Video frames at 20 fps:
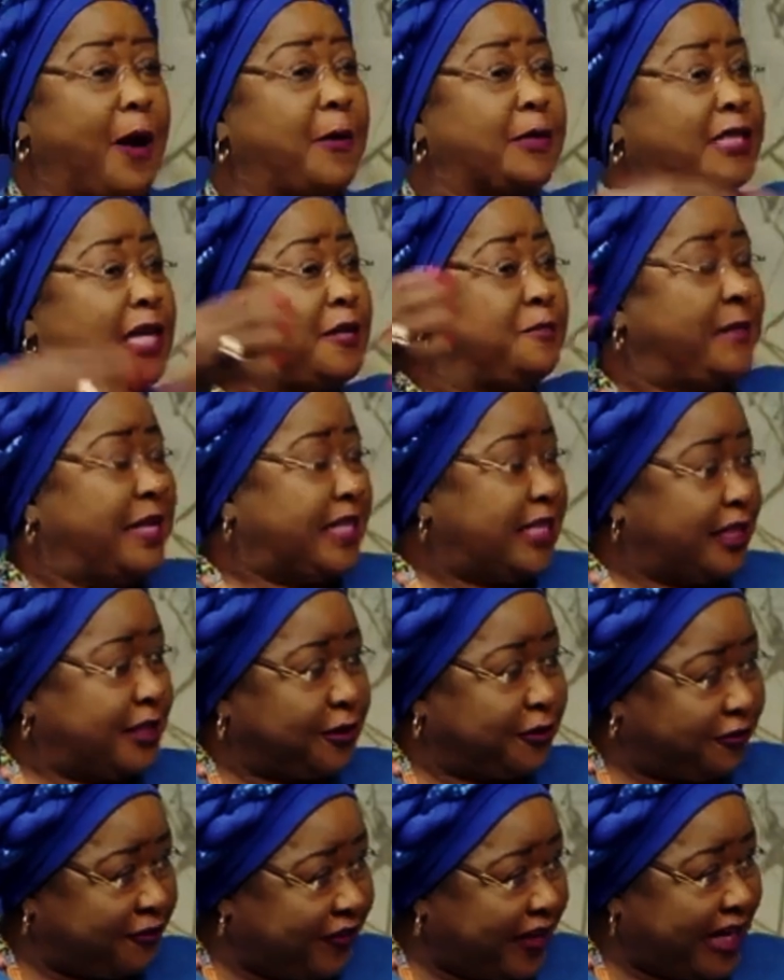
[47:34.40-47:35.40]
I was
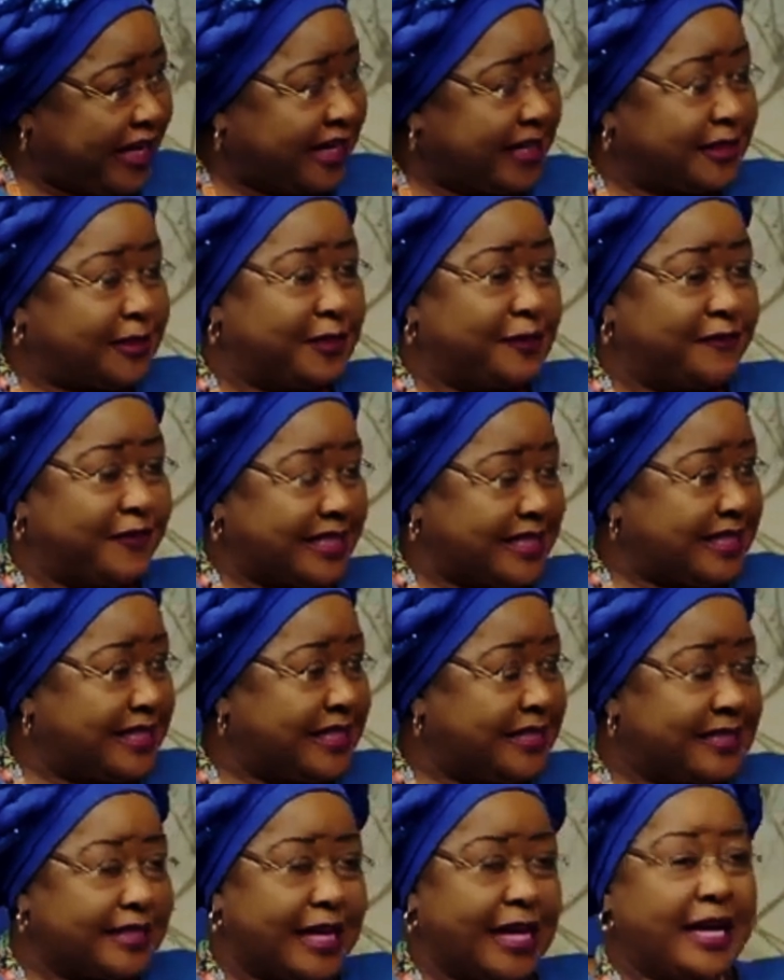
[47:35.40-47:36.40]
admitted to various
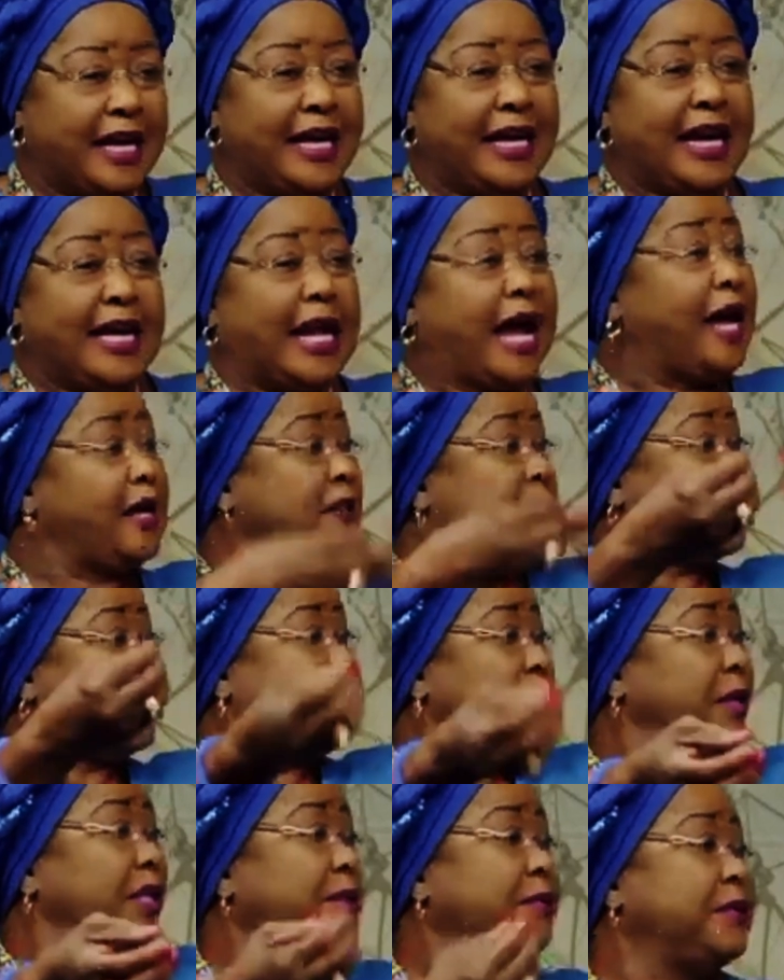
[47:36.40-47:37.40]
universities, and I had to
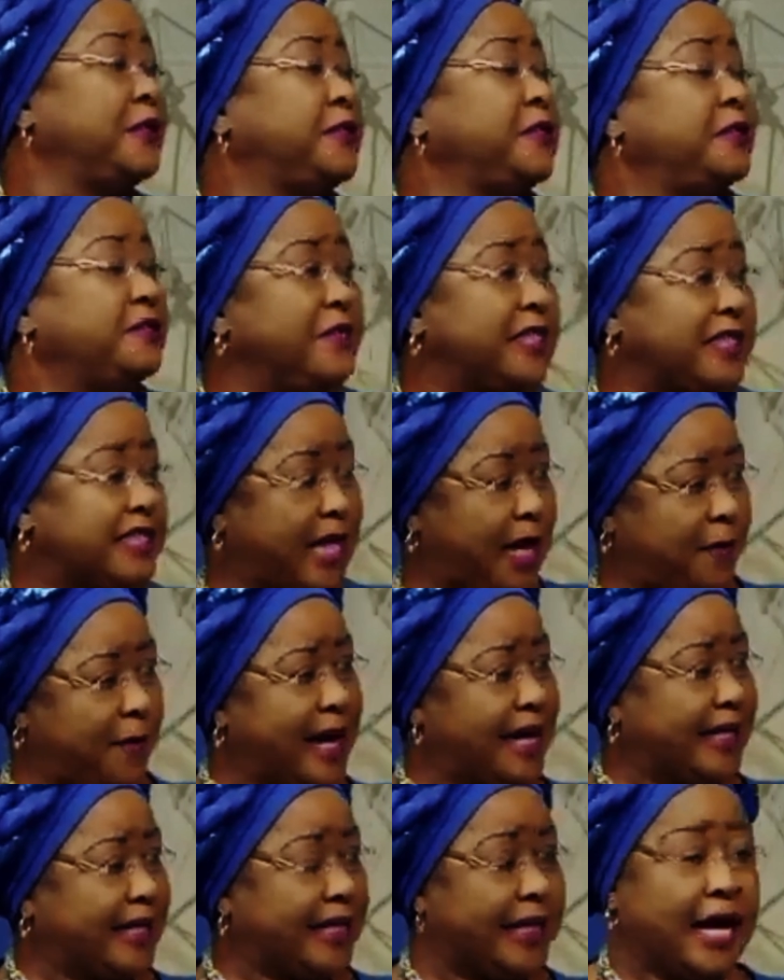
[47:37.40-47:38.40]
submit which university I
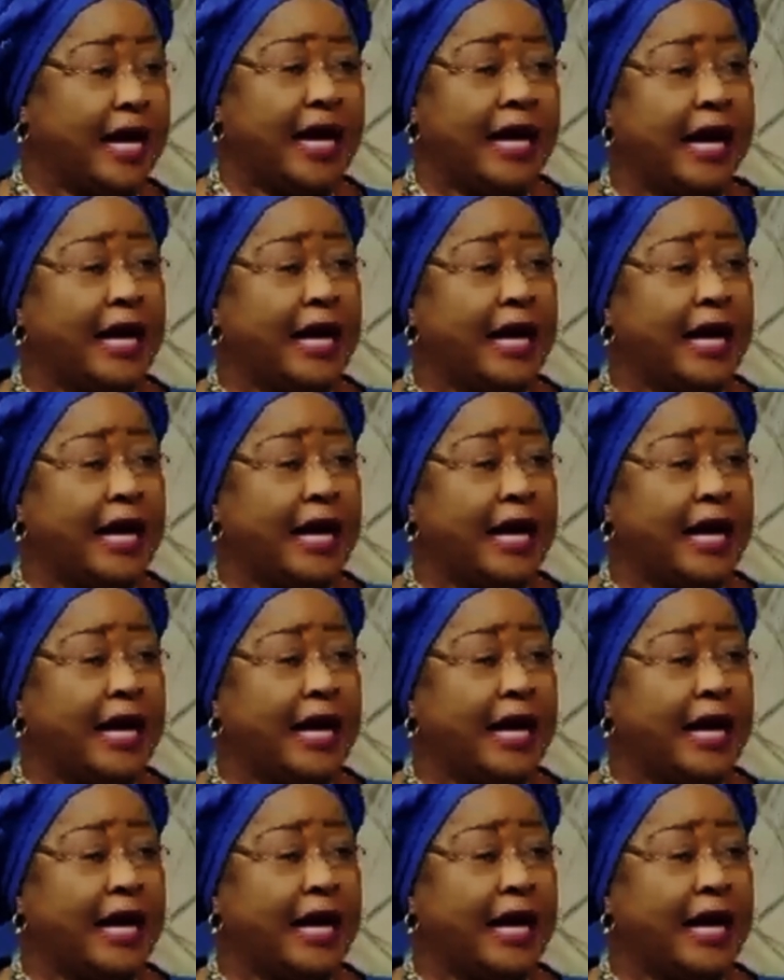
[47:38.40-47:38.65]
wanted.